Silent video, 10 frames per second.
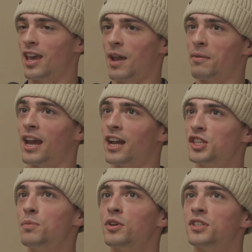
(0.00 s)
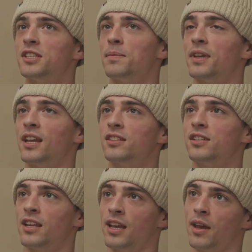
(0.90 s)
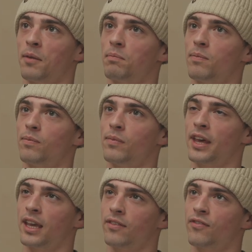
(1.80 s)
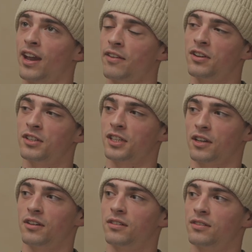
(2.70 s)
mean, I actually posted something yesterday, like 5 years ago.